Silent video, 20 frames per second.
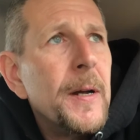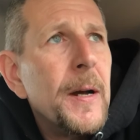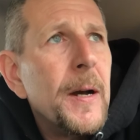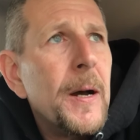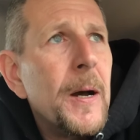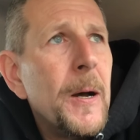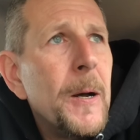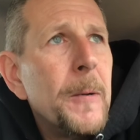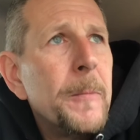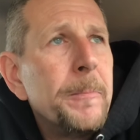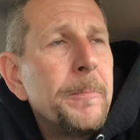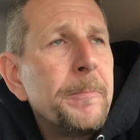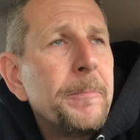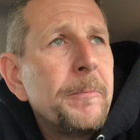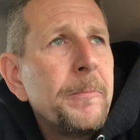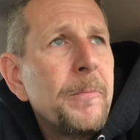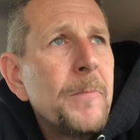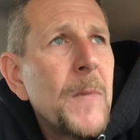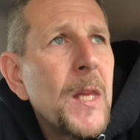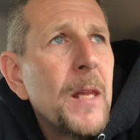Um,
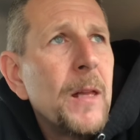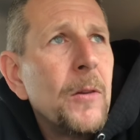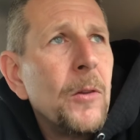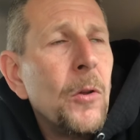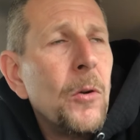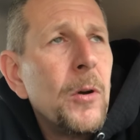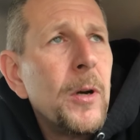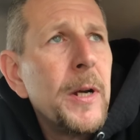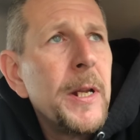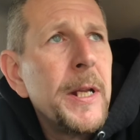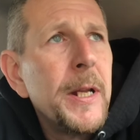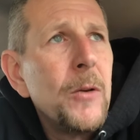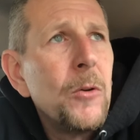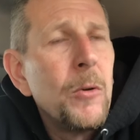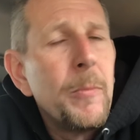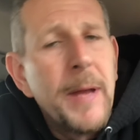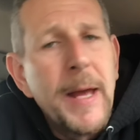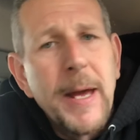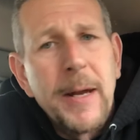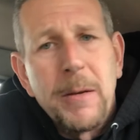Laura Ingraham
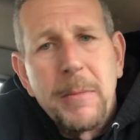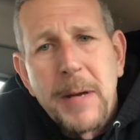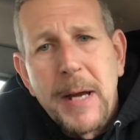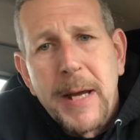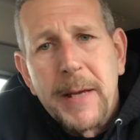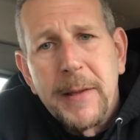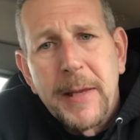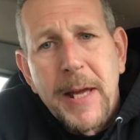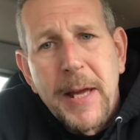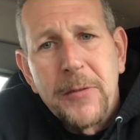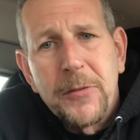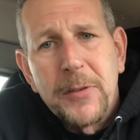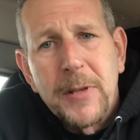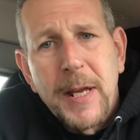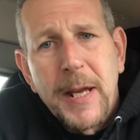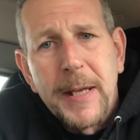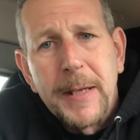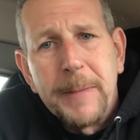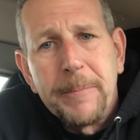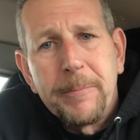had him on last
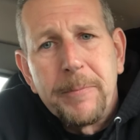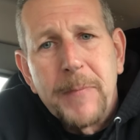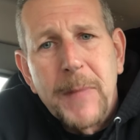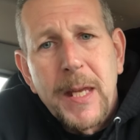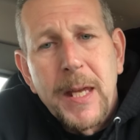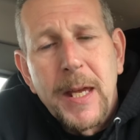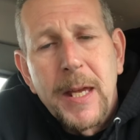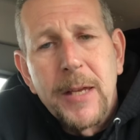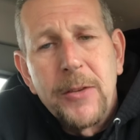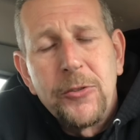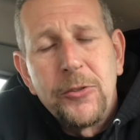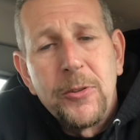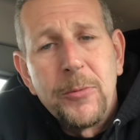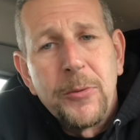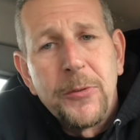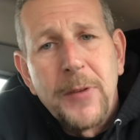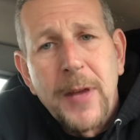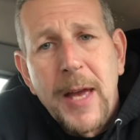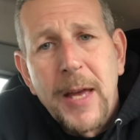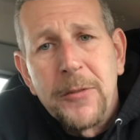night, and she
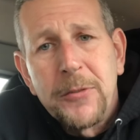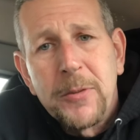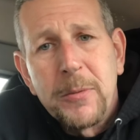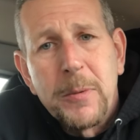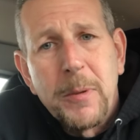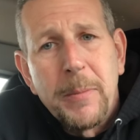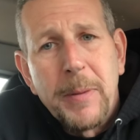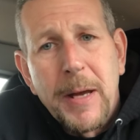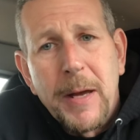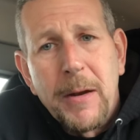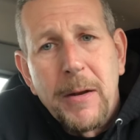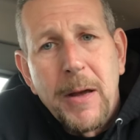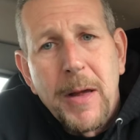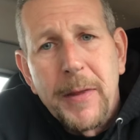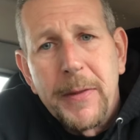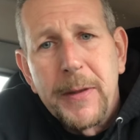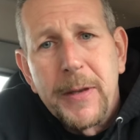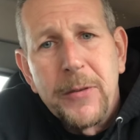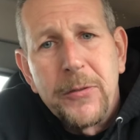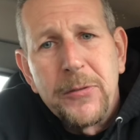was asking him about all
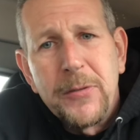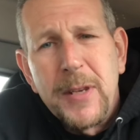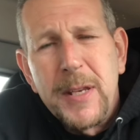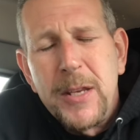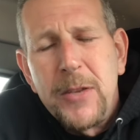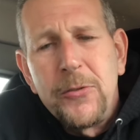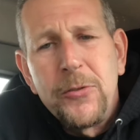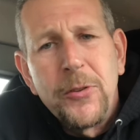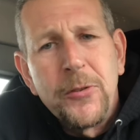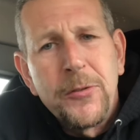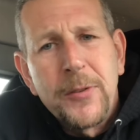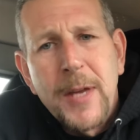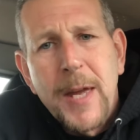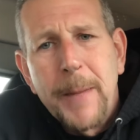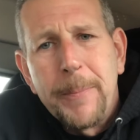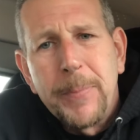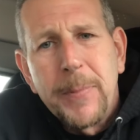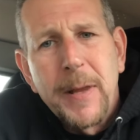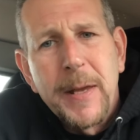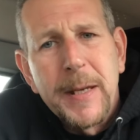this, and he just
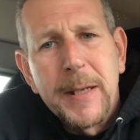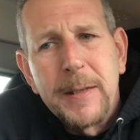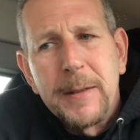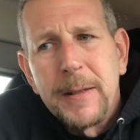kept like